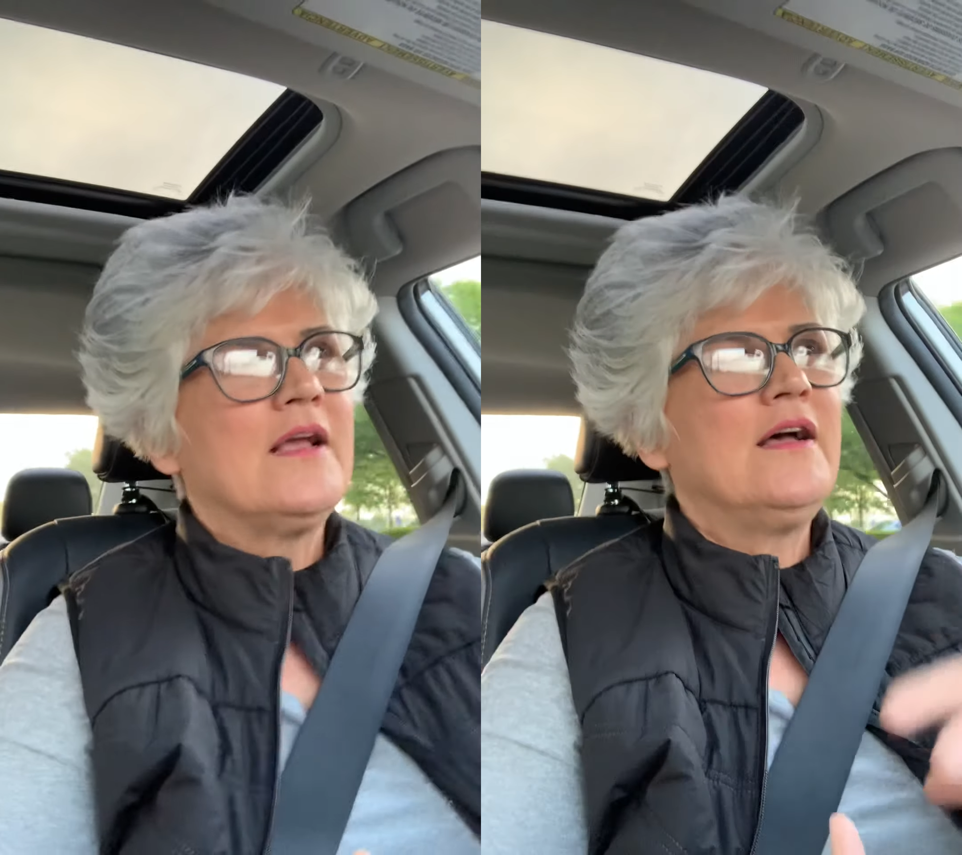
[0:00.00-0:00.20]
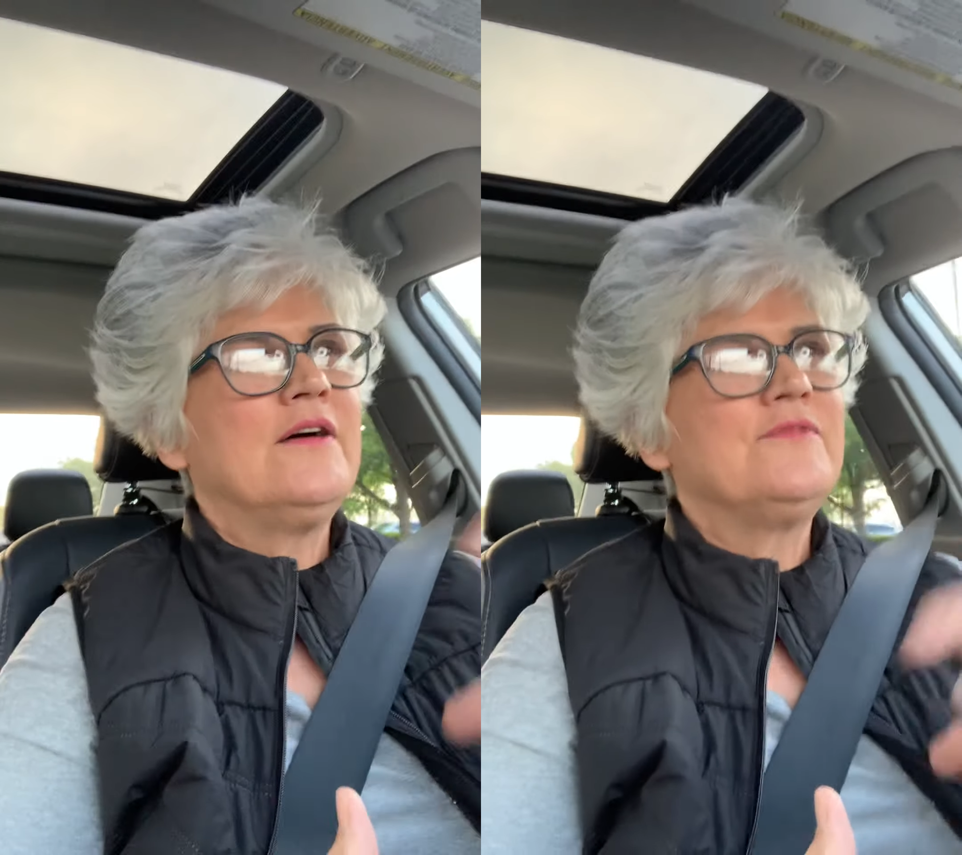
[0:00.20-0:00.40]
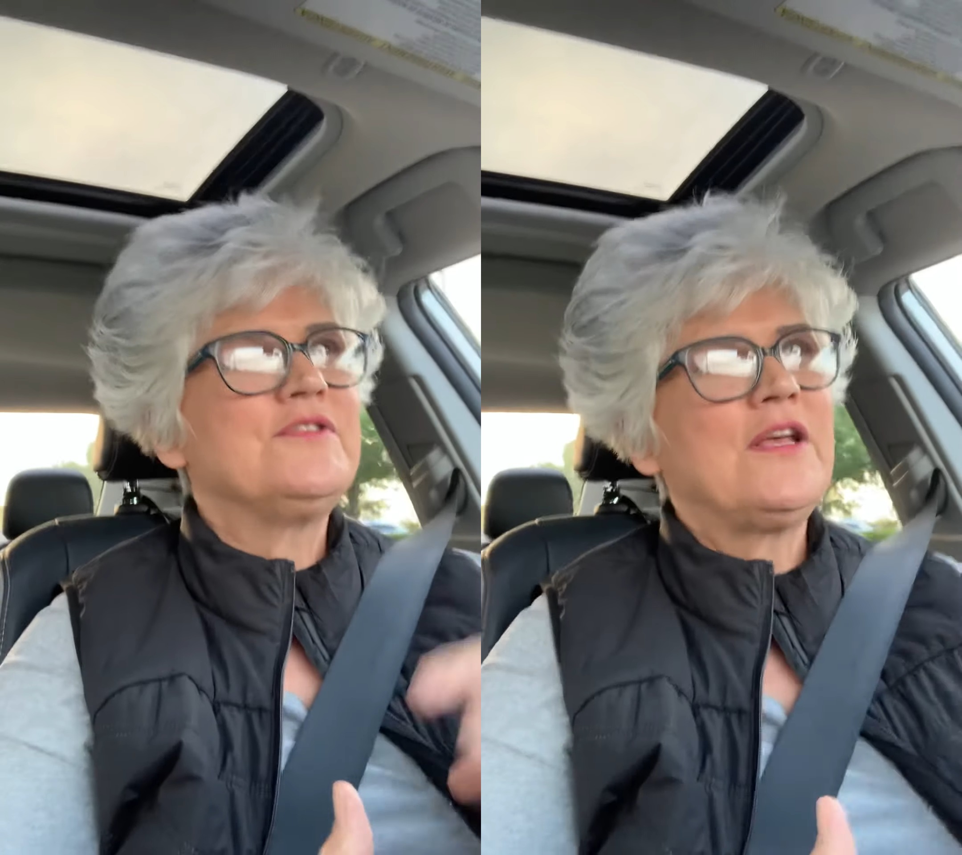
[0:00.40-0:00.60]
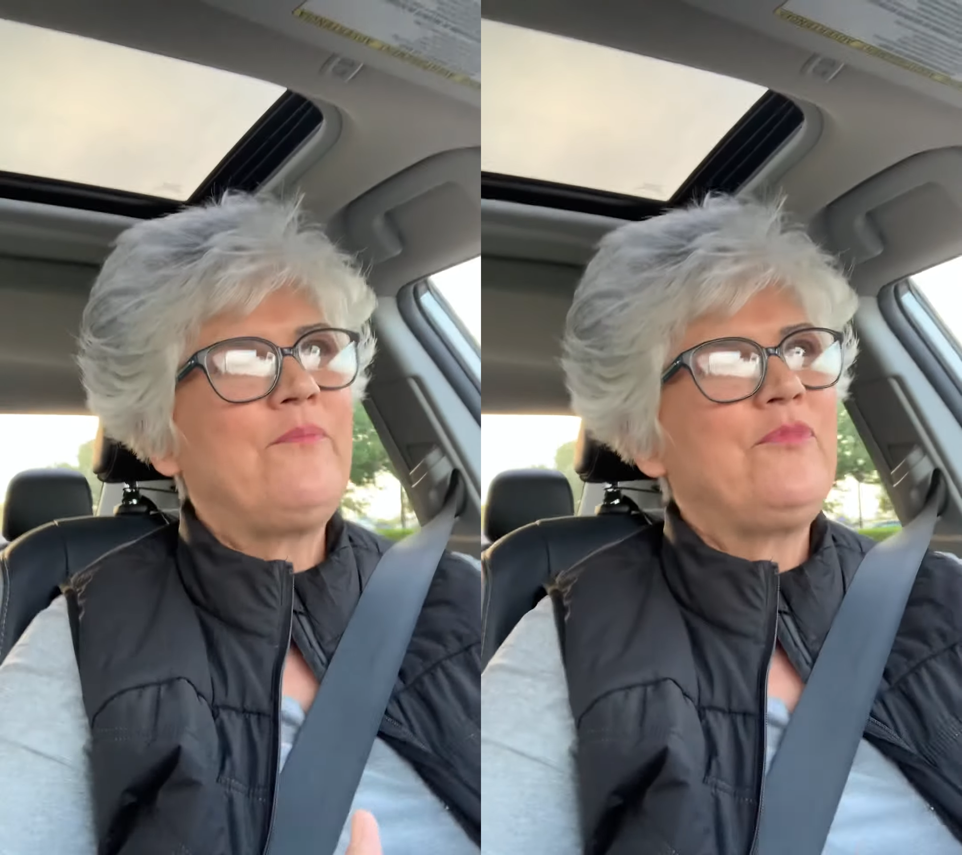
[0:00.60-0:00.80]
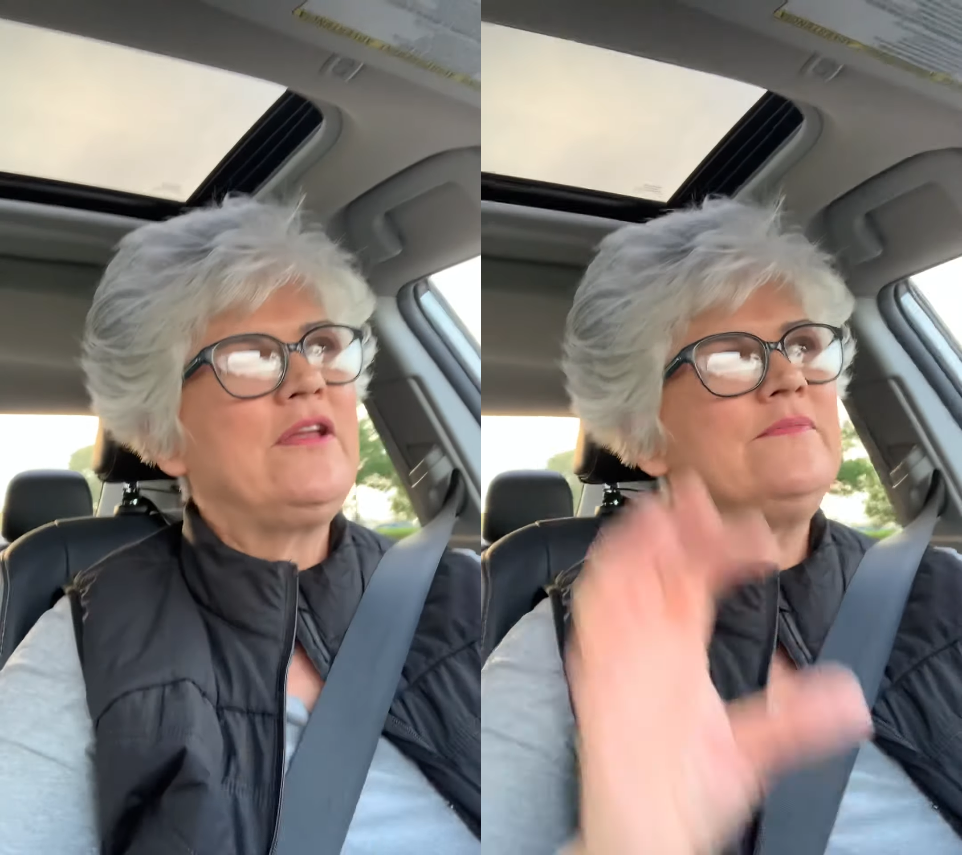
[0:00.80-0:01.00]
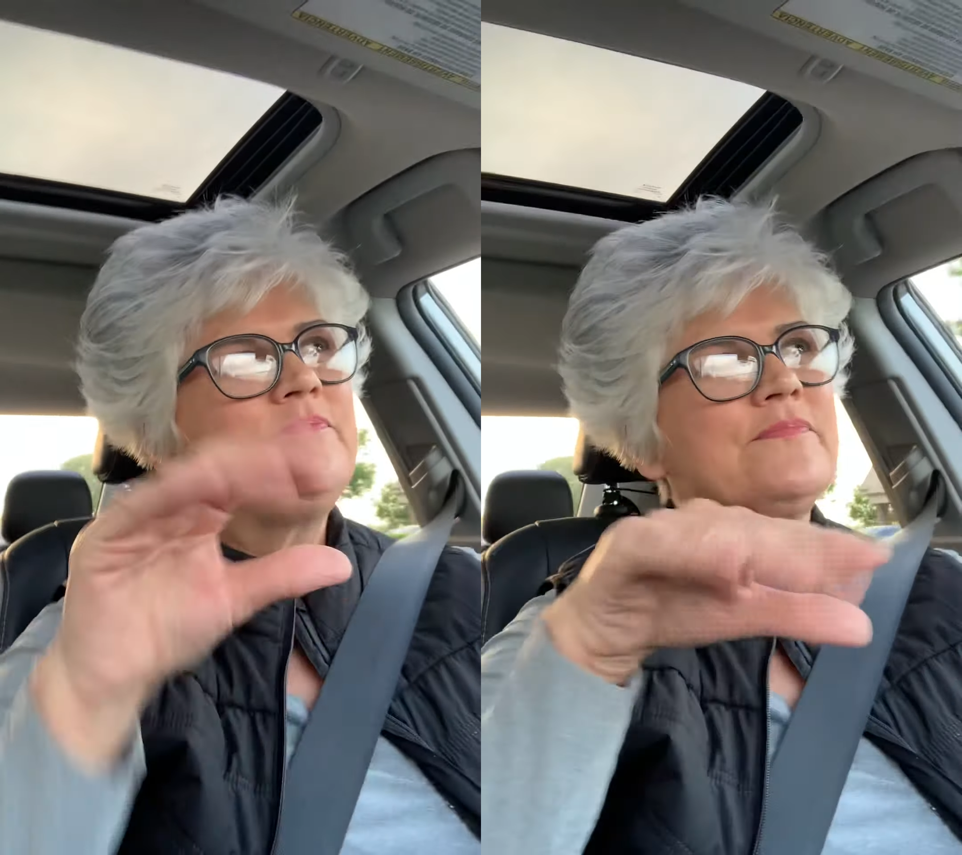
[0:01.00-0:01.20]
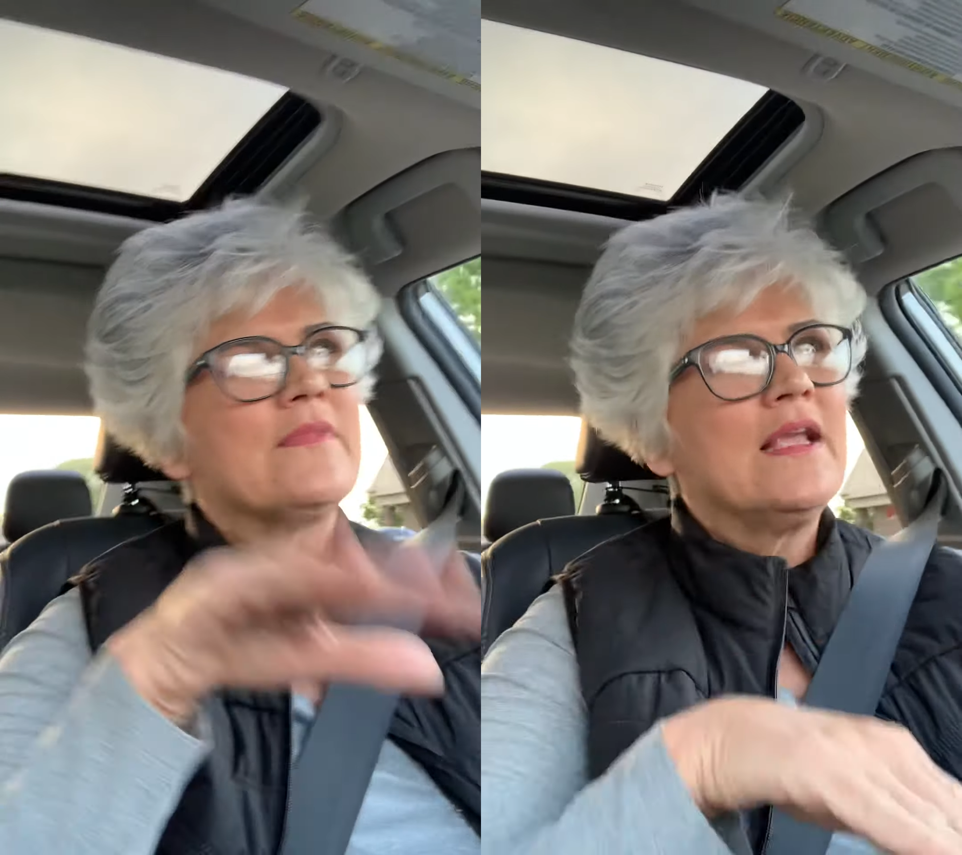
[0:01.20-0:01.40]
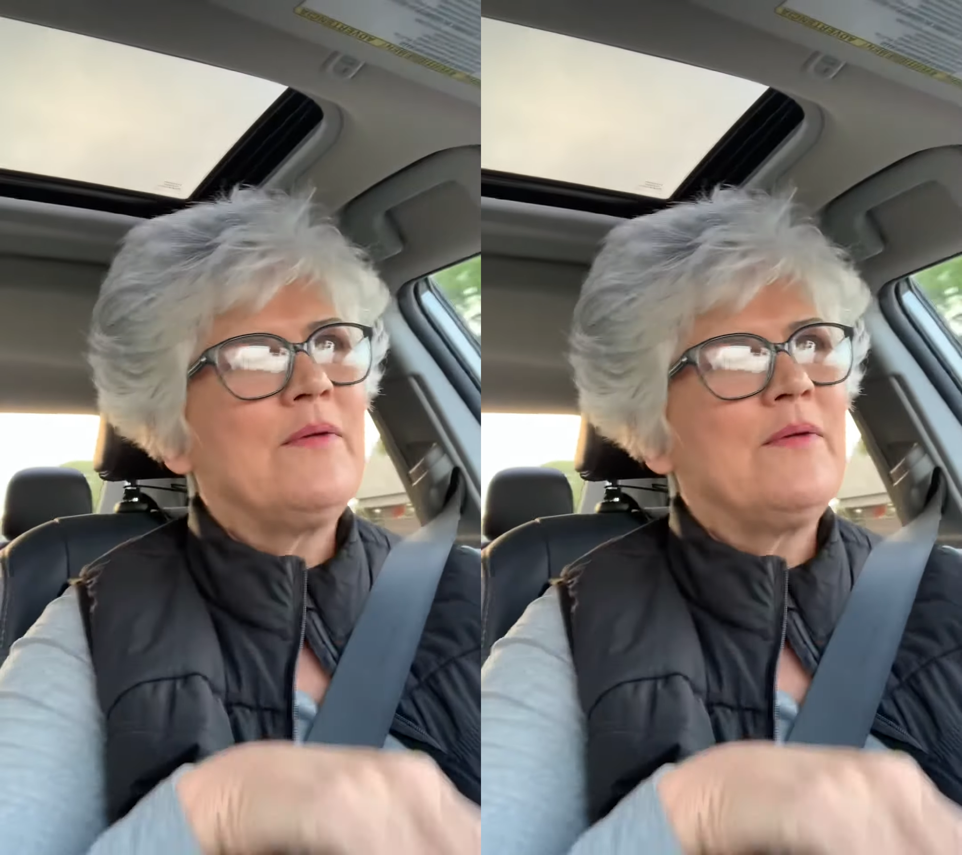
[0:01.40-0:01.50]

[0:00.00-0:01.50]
of something.